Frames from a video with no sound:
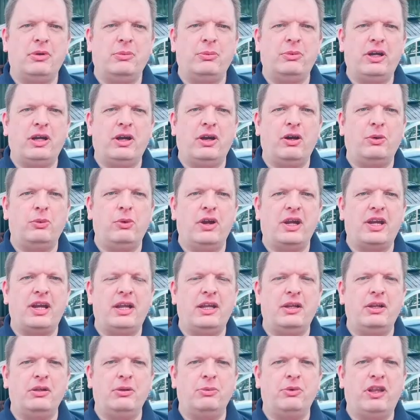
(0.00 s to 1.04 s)
we are
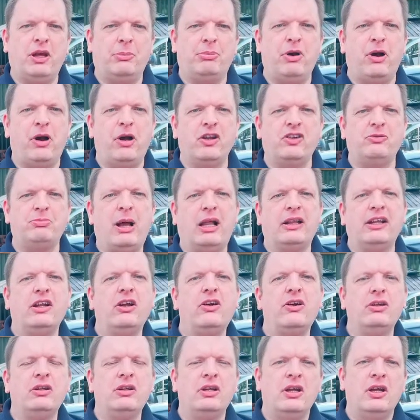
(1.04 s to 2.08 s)
working with our partners Battling
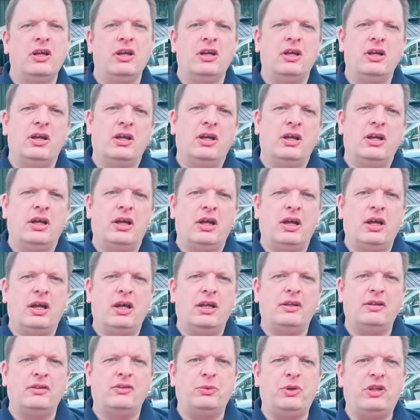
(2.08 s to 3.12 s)
On
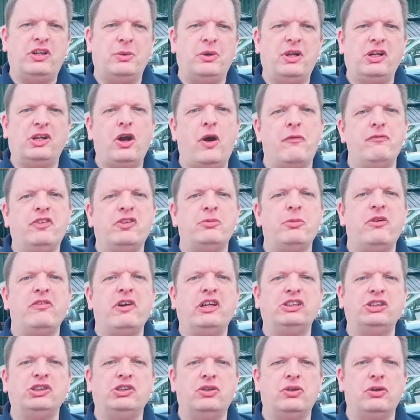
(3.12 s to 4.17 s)
and we're doing a comms
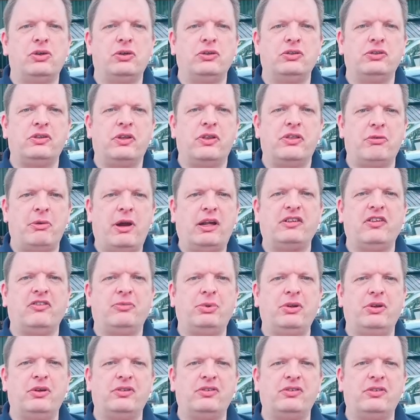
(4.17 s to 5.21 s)
motivation course through Active
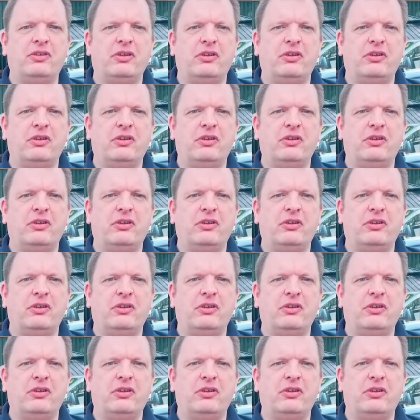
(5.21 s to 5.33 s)
Plus